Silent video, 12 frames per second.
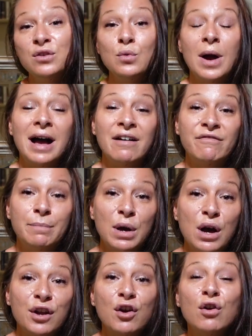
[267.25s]
you have
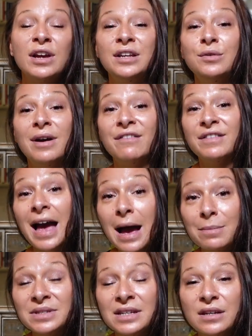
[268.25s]
burdock, and you have
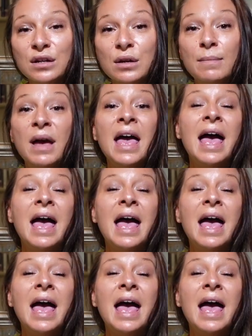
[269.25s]
capsicum,